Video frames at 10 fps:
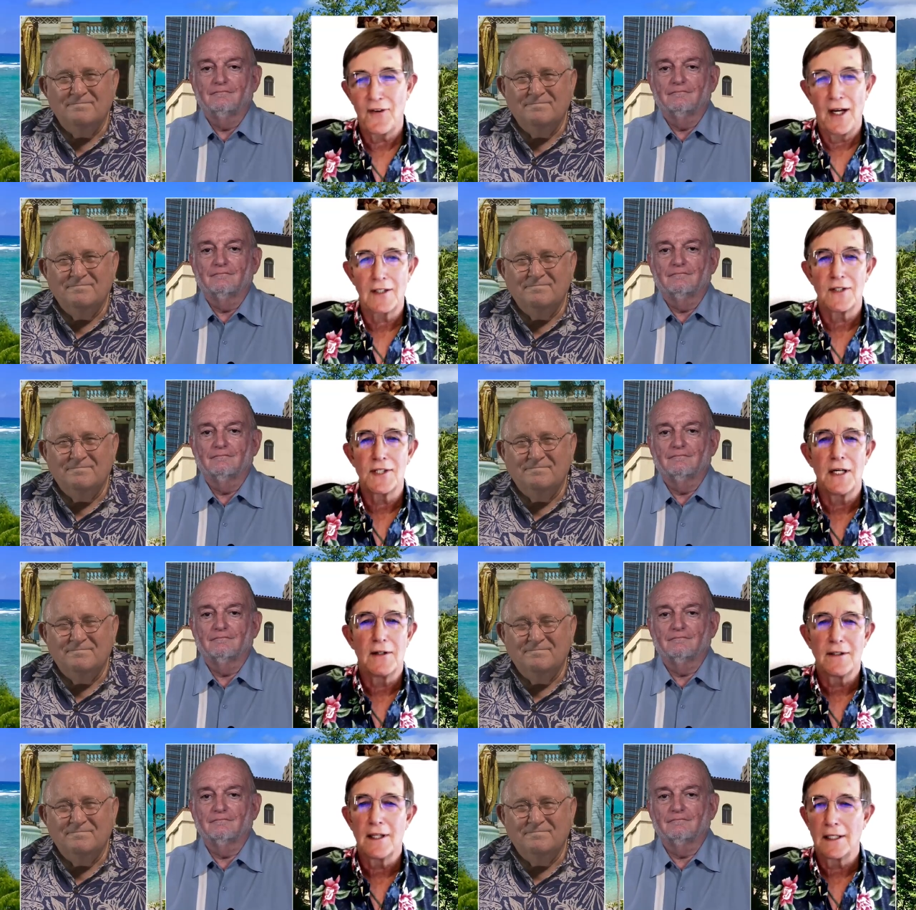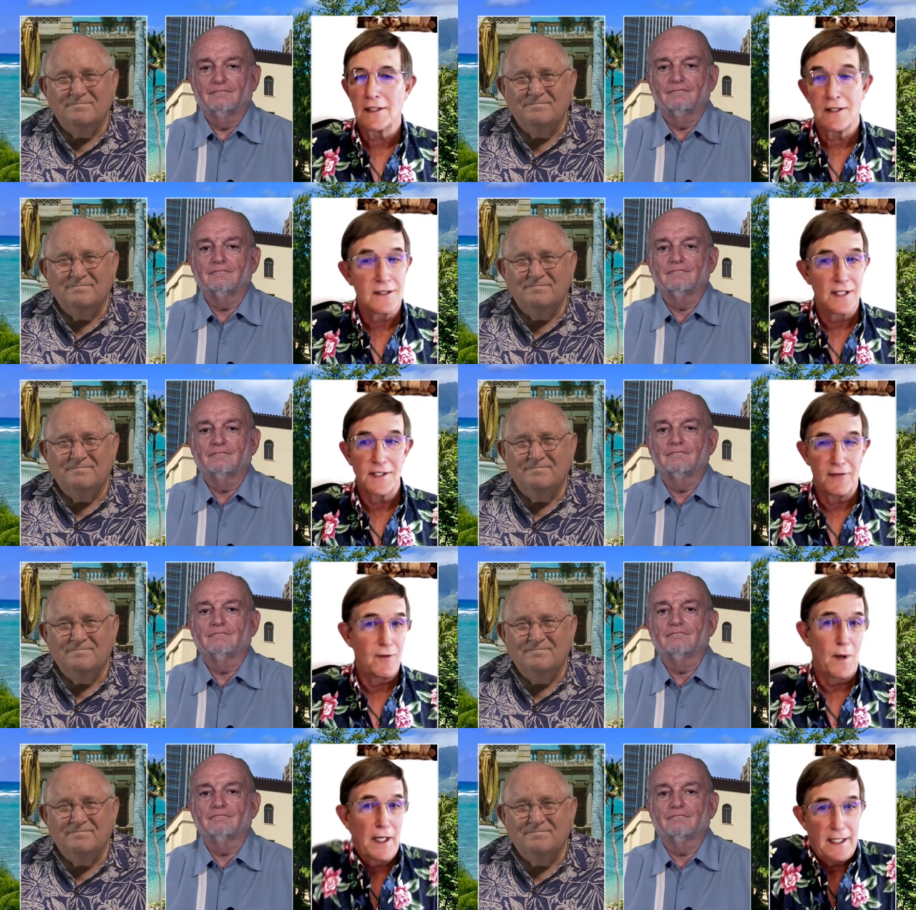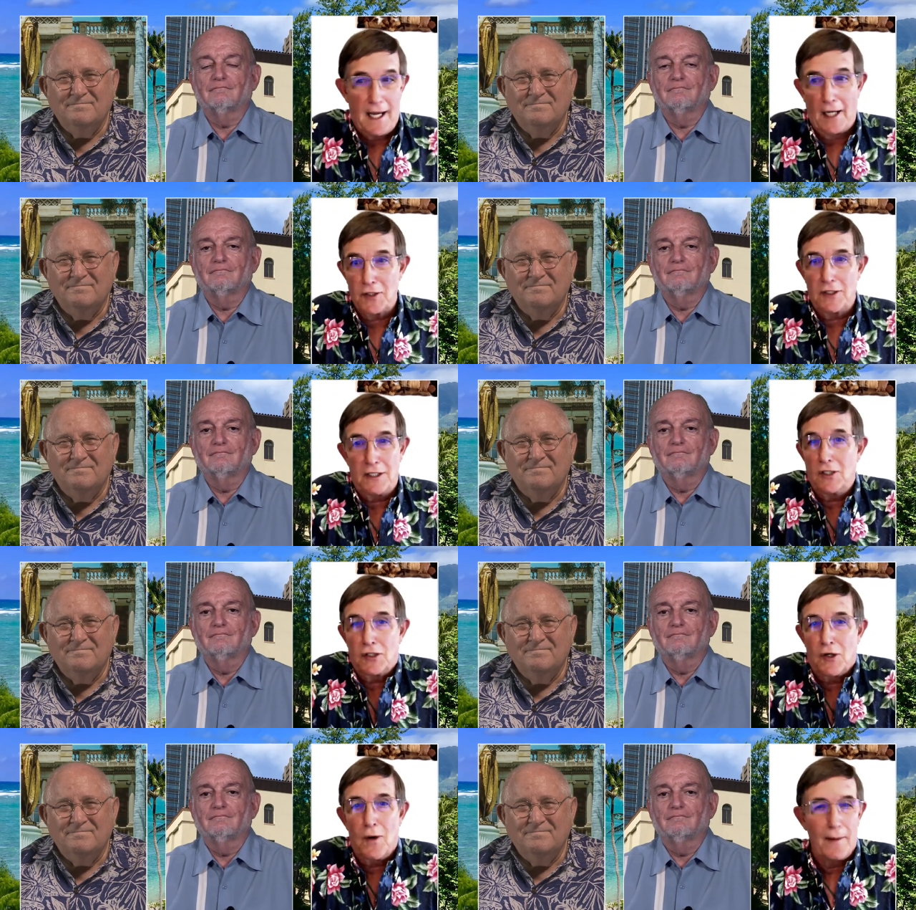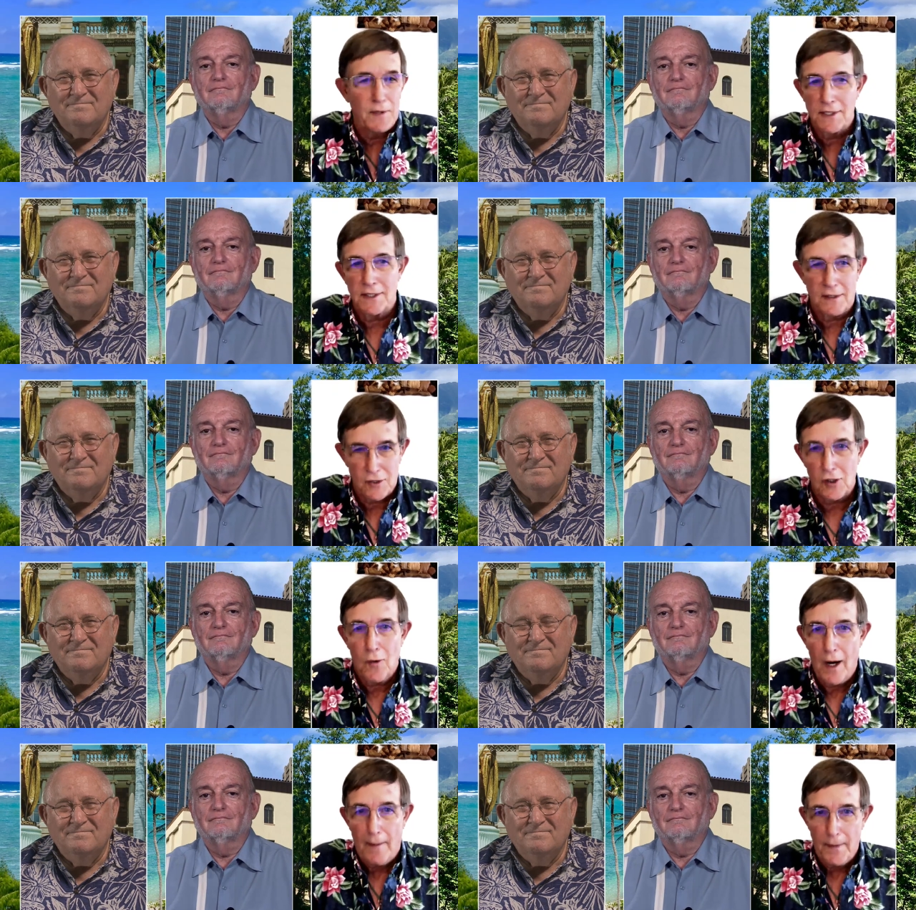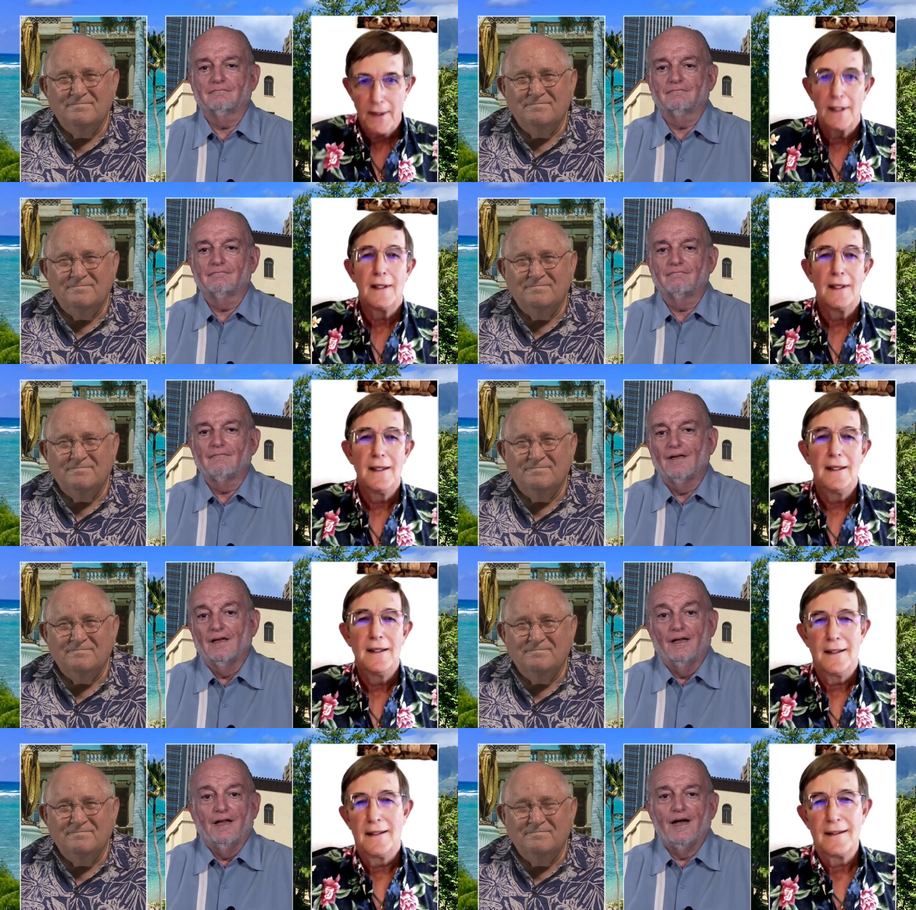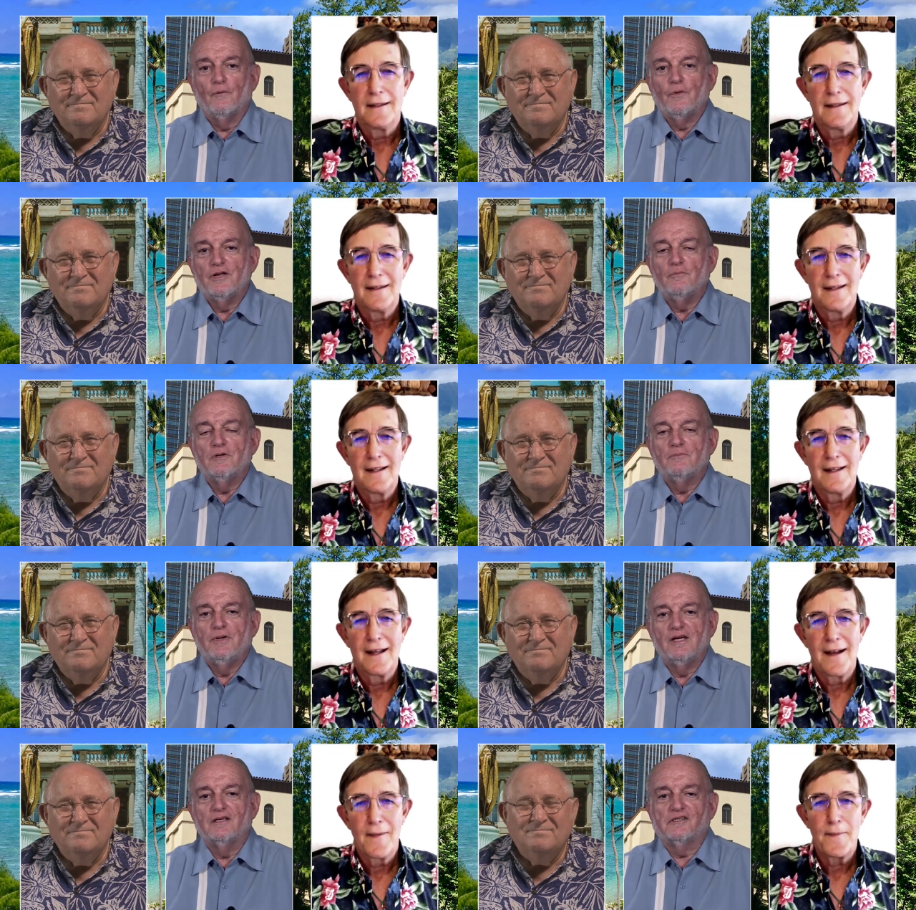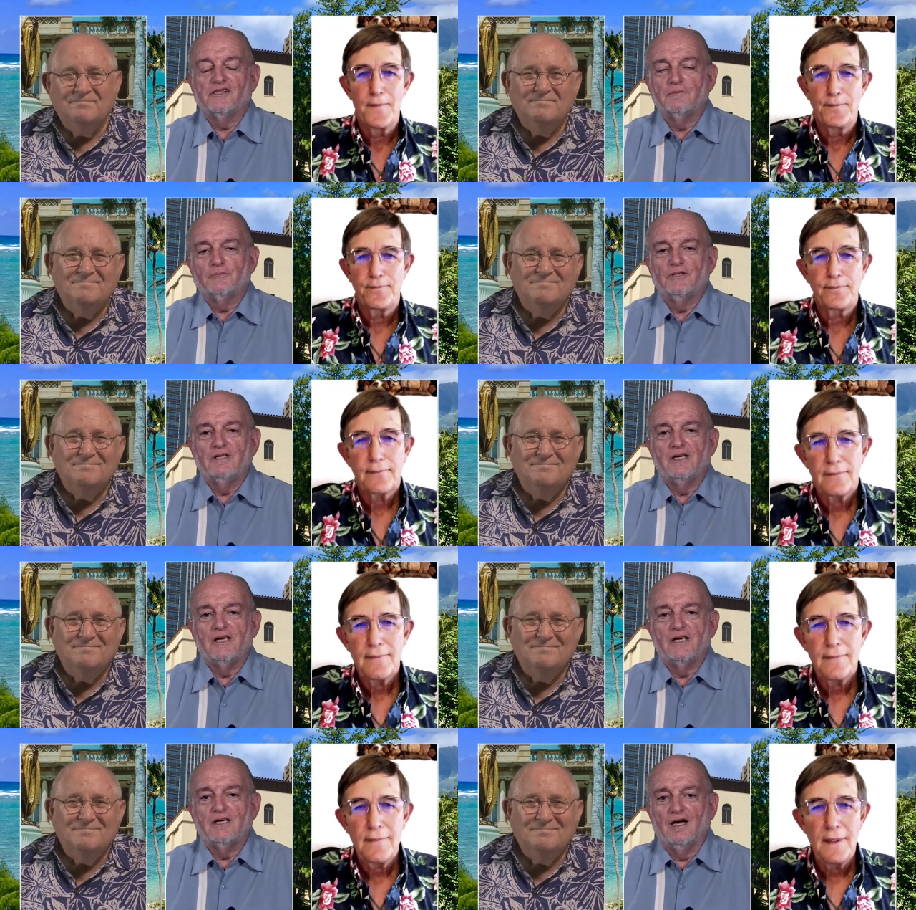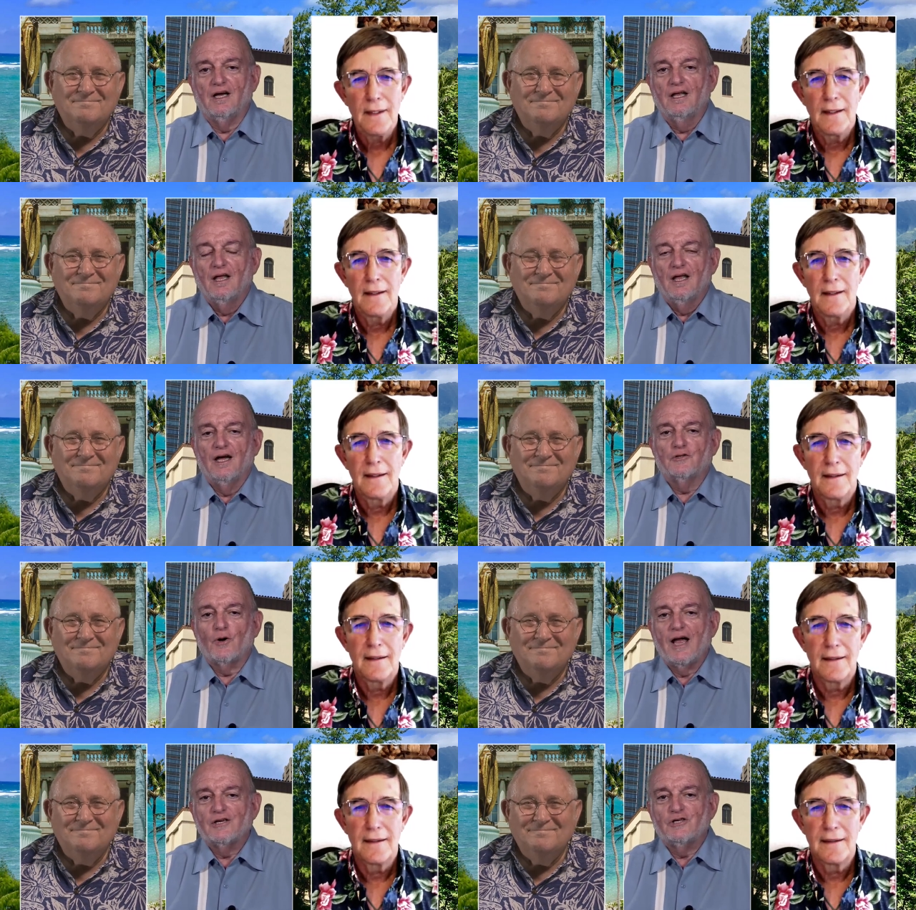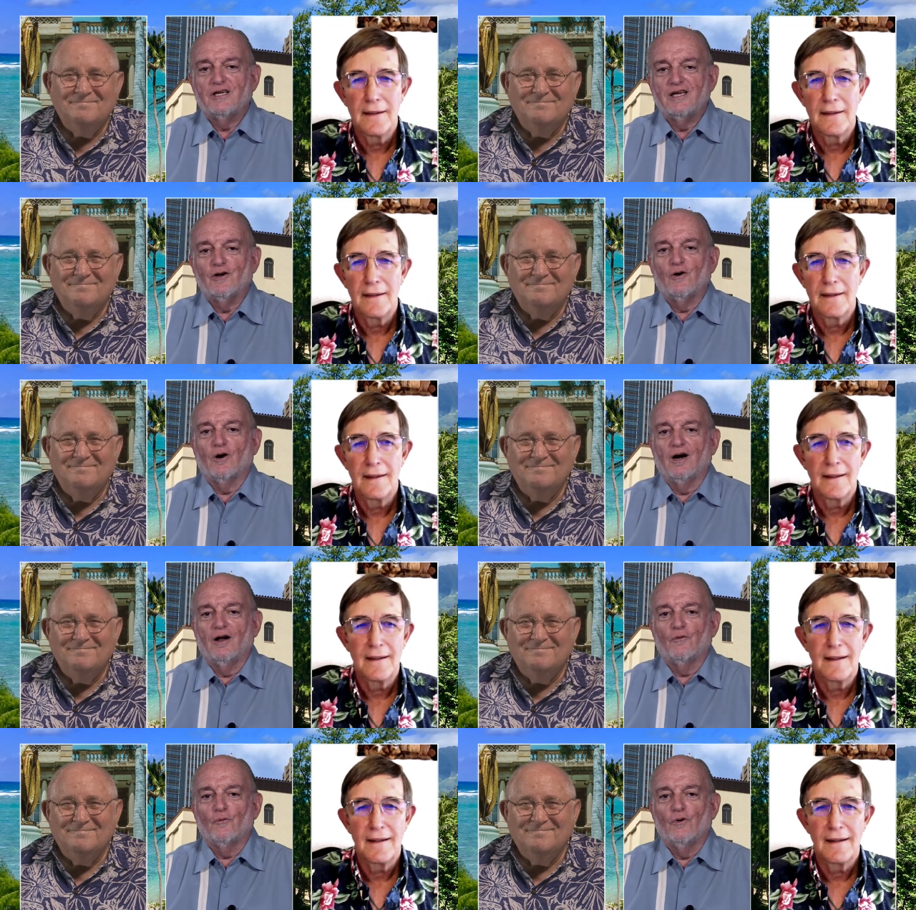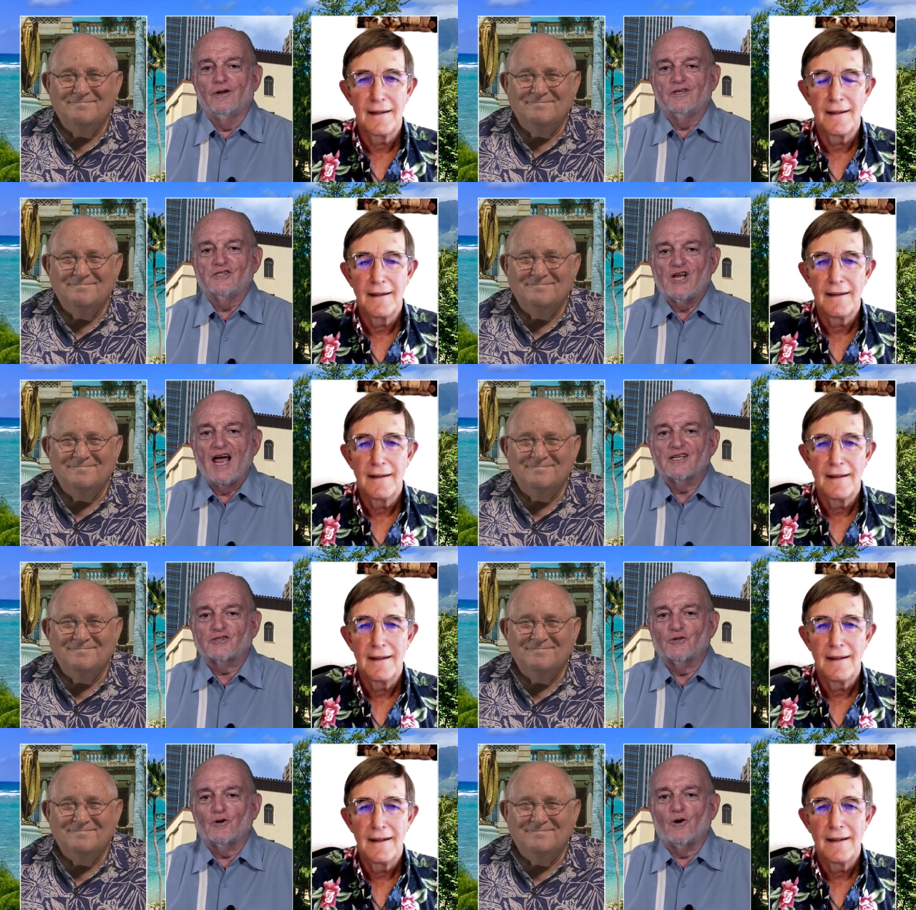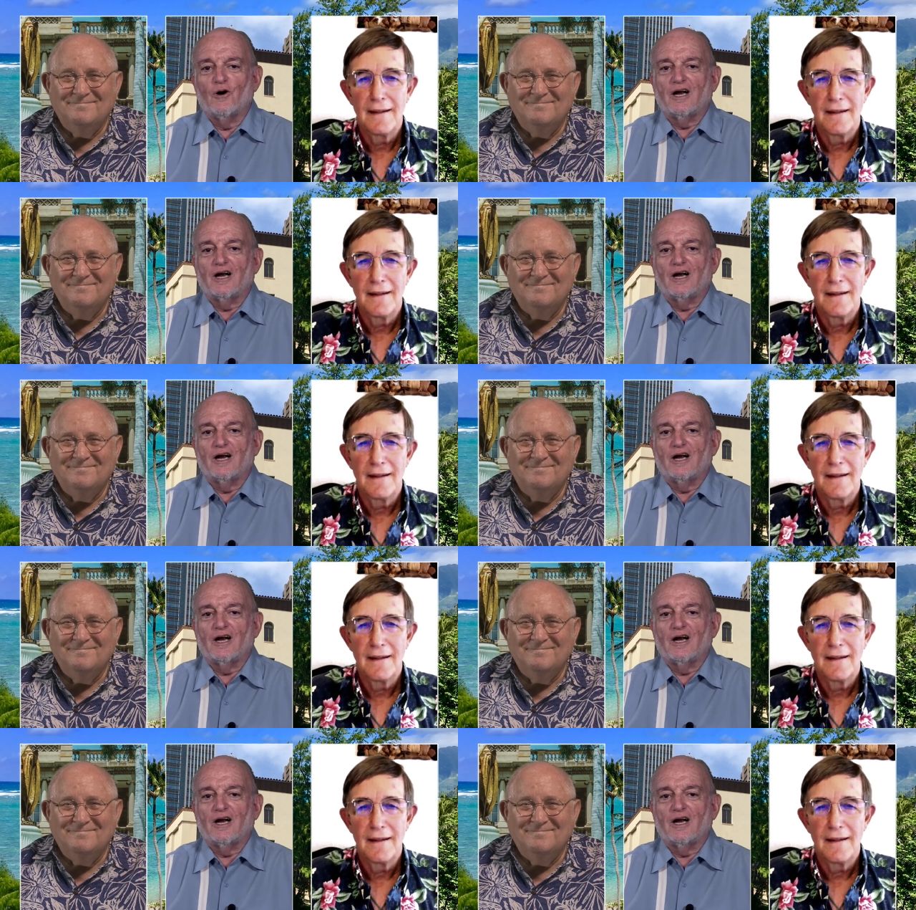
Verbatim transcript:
Speaker 1: factors out. Like, does everybody actually need to show up just to show up?
Speaker 2: Yeah, we human beings seem to need uh, a tragedy or a, a, disaster or a